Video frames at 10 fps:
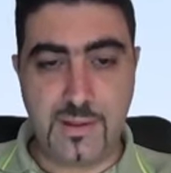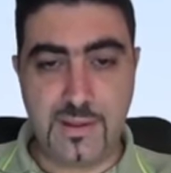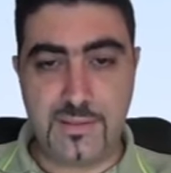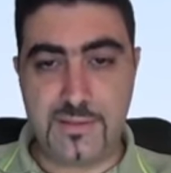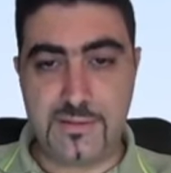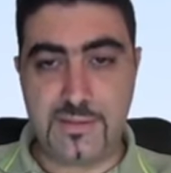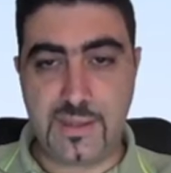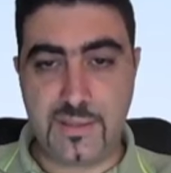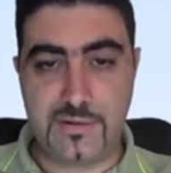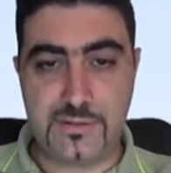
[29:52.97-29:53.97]
And these
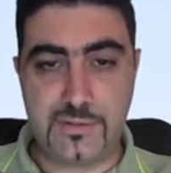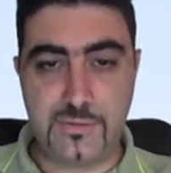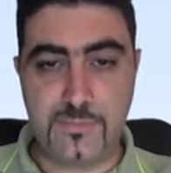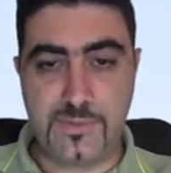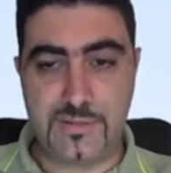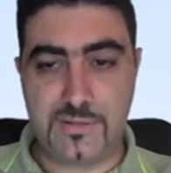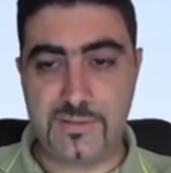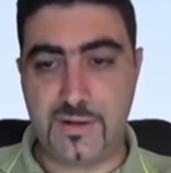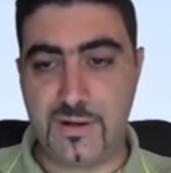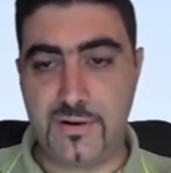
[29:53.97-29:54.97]
other two
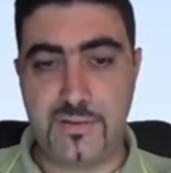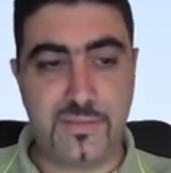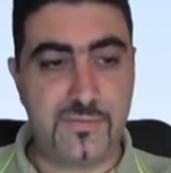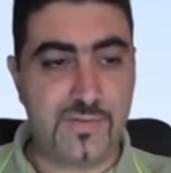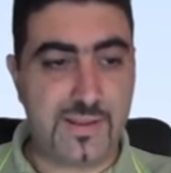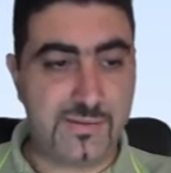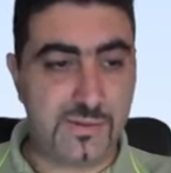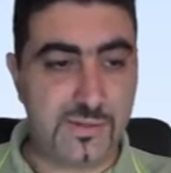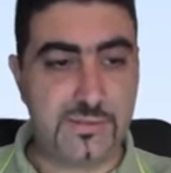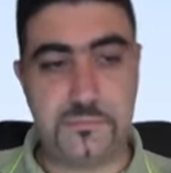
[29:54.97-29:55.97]
pieces are
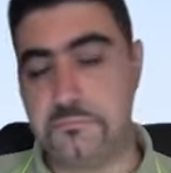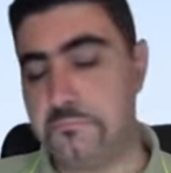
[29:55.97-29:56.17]
flanges.